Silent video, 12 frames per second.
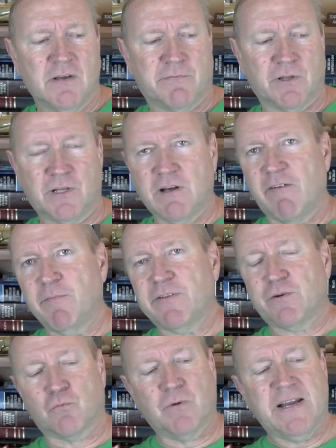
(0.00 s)
for the
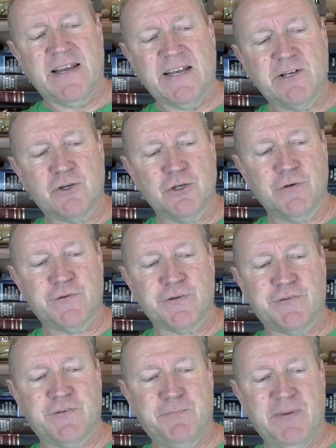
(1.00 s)
government to reintroduce
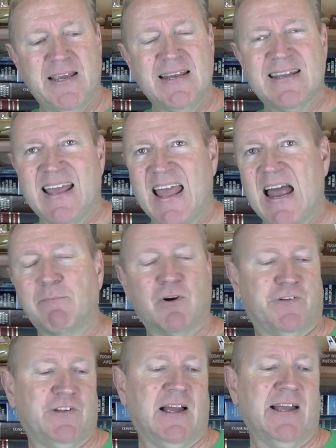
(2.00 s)
speed
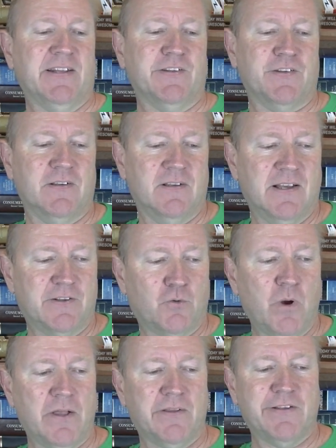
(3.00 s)
camera signs as
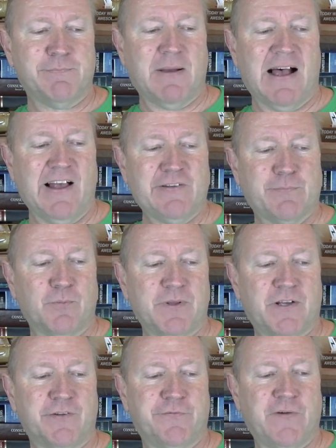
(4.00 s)
quickly as possible
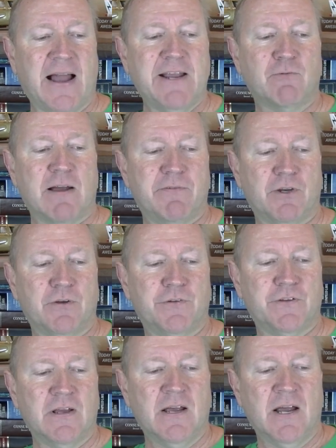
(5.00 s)
because fine
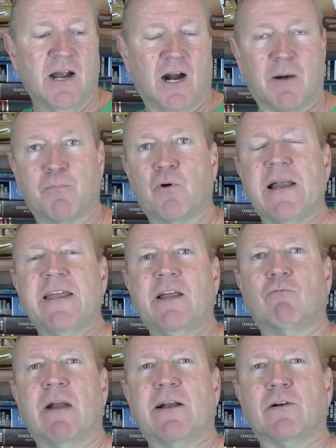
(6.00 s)
revenues are
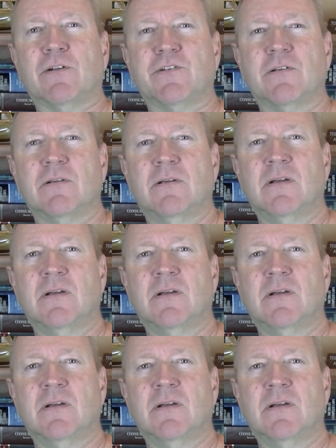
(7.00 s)
breaking records.